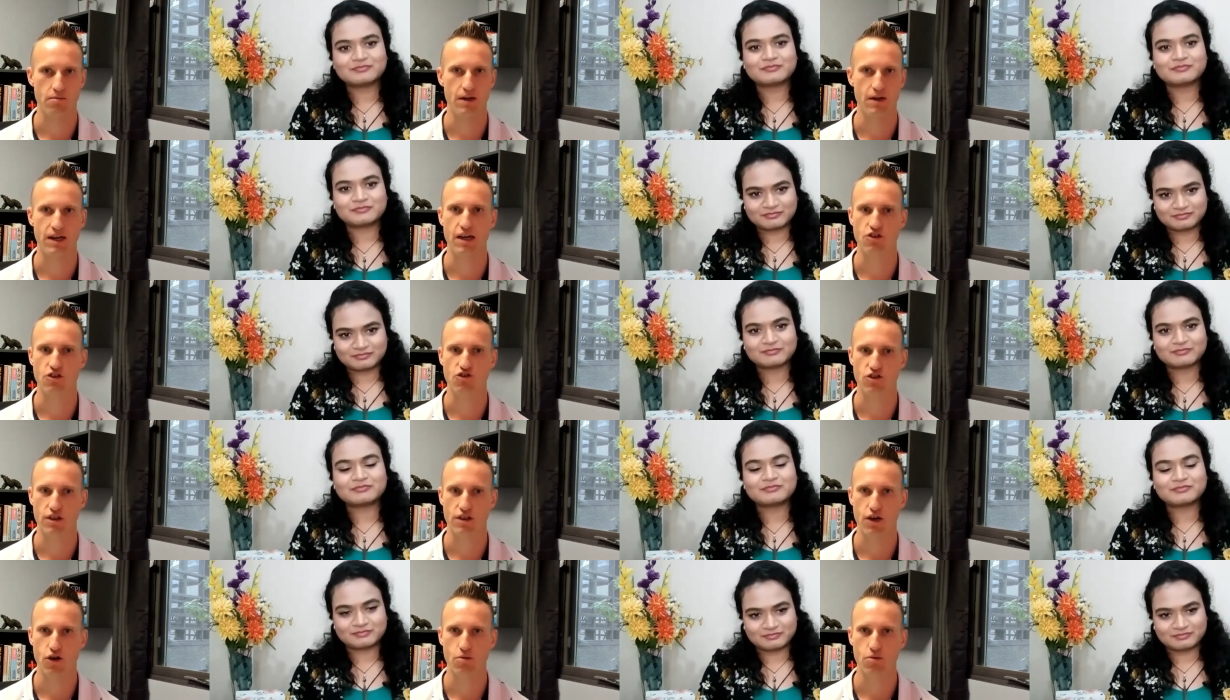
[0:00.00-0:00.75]

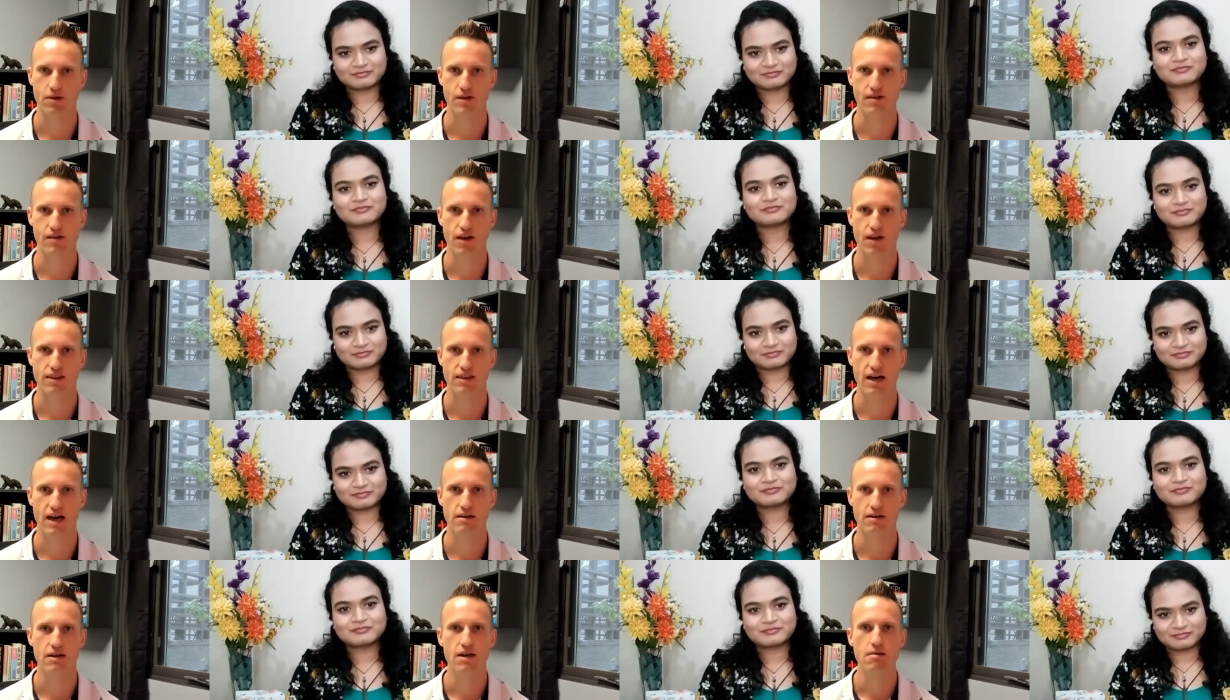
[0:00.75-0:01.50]
Speaker 1: medication therapies like
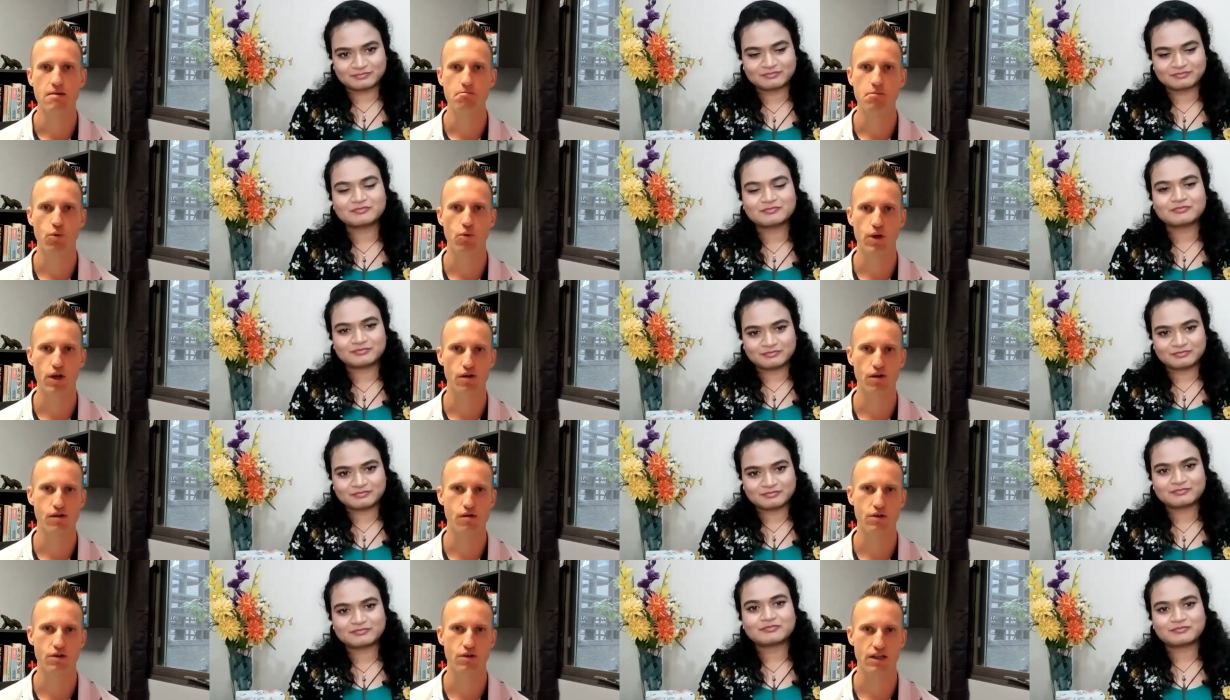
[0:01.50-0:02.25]
that, but we
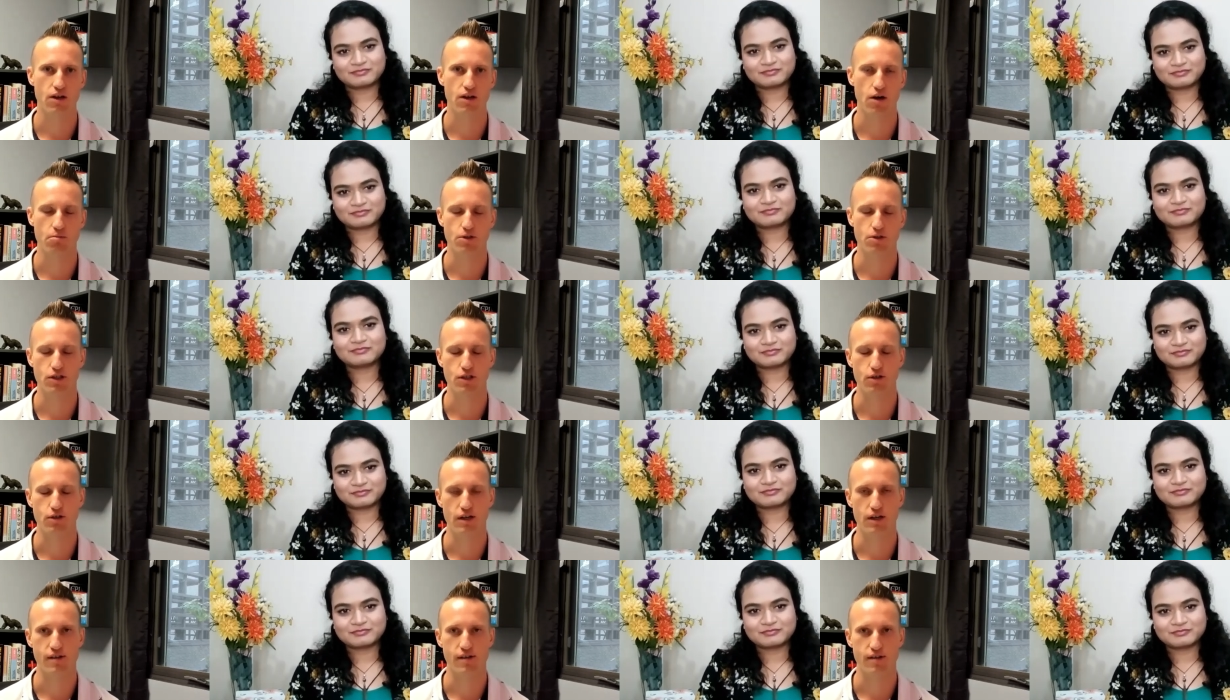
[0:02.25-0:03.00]
also need
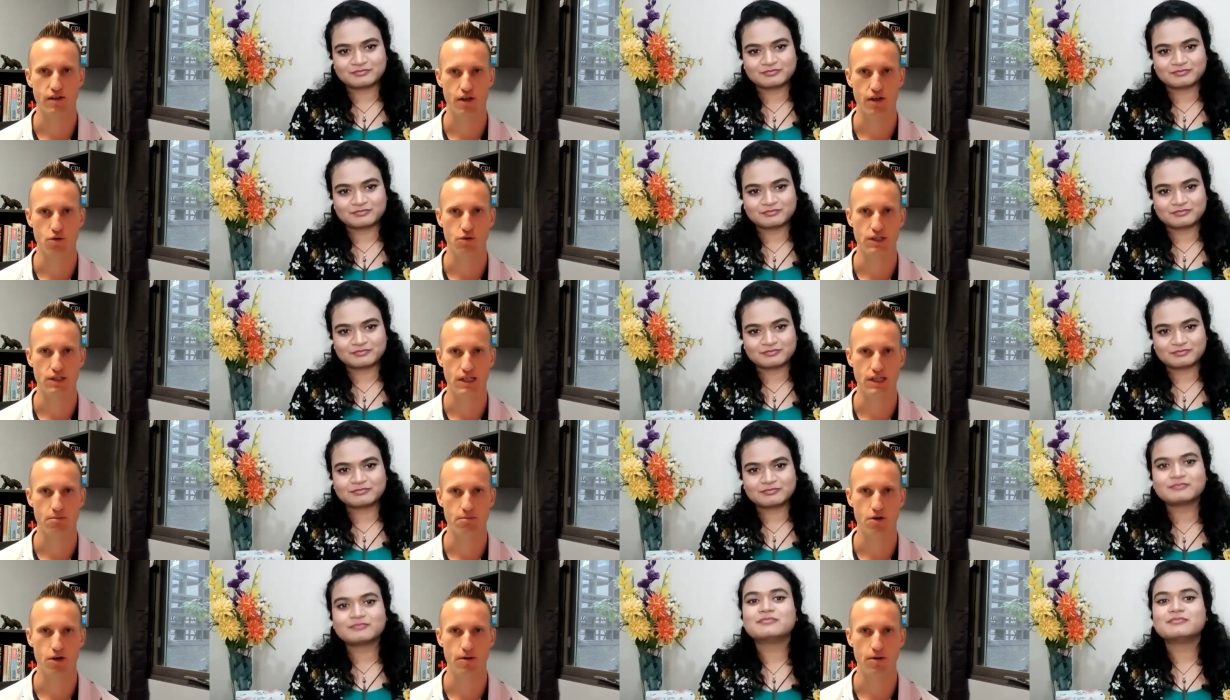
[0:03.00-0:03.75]
opportunities to go
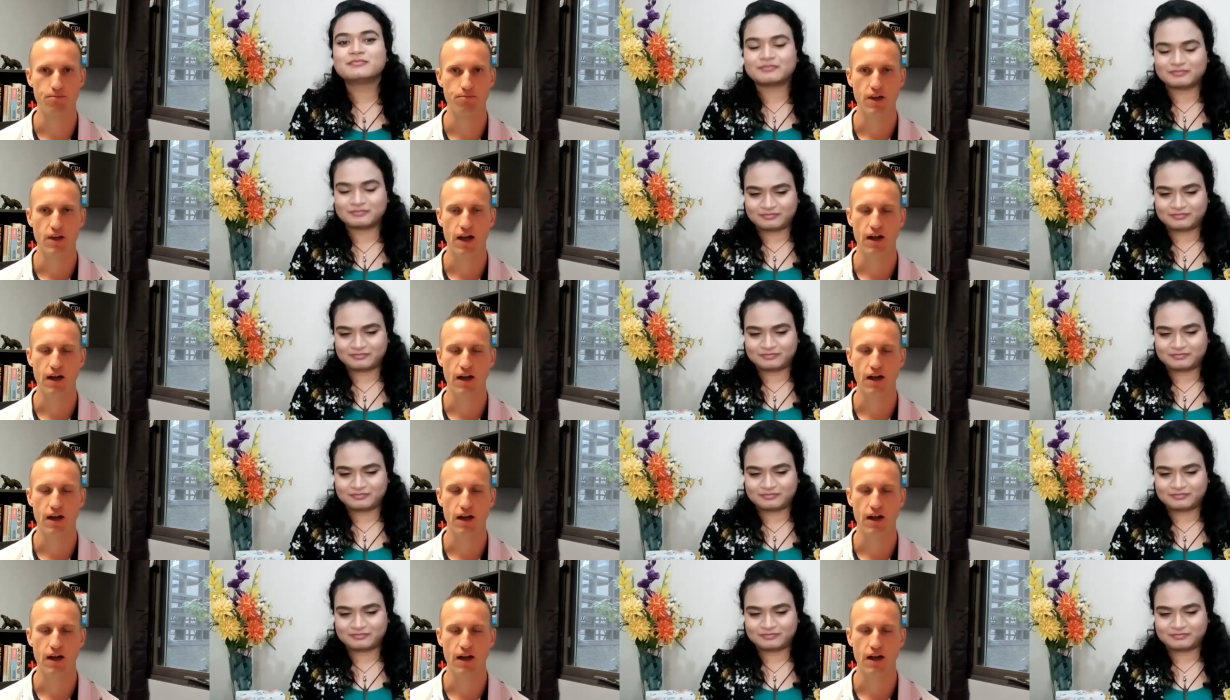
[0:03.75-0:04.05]
deeper.